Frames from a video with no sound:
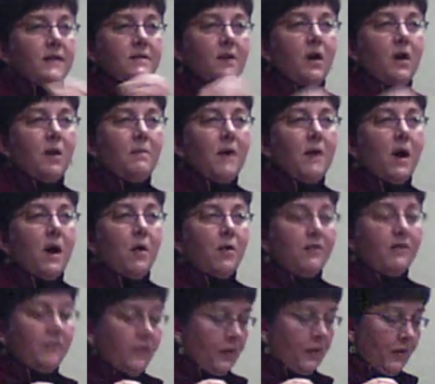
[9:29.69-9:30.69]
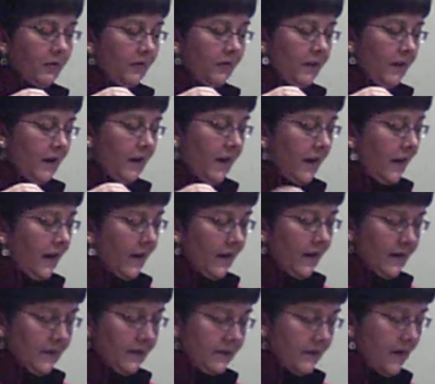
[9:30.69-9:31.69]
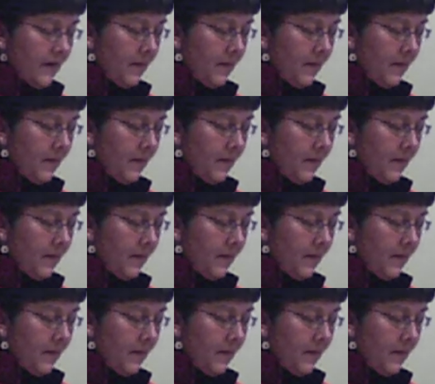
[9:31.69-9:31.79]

all-powerful and